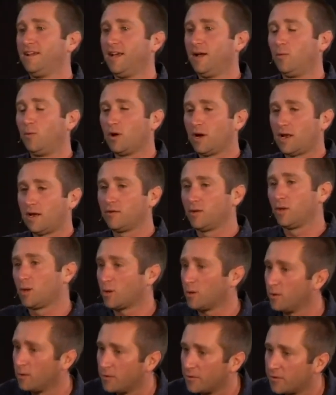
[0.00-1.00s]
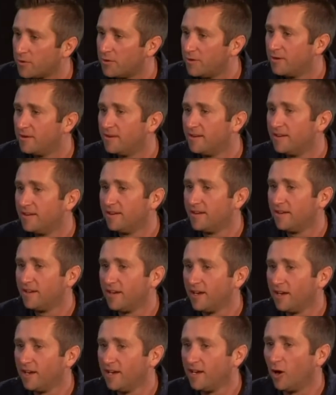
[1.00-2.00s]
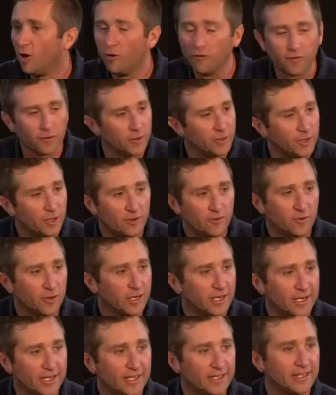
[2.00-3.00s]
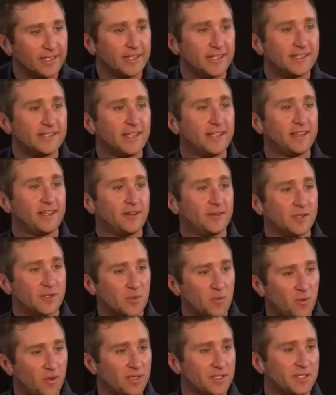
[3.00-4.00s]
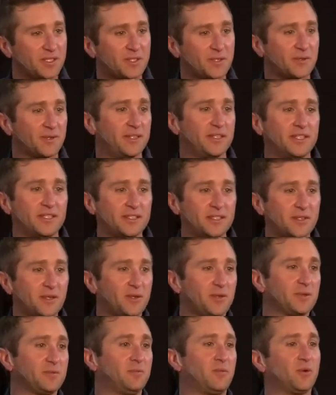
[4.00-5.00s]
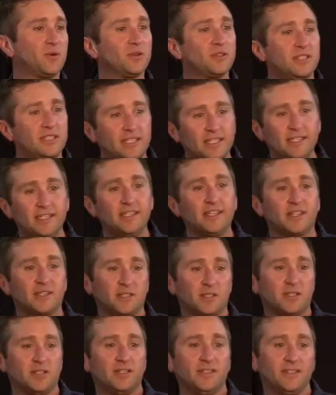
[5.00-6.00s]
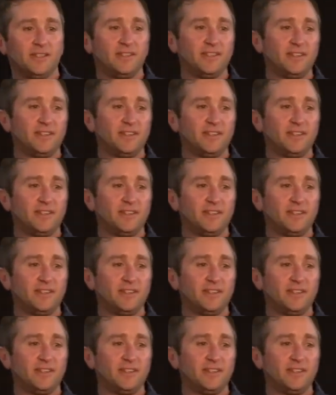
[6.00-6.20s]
And what I've learned over and over again is that there is one story that's told more than any other.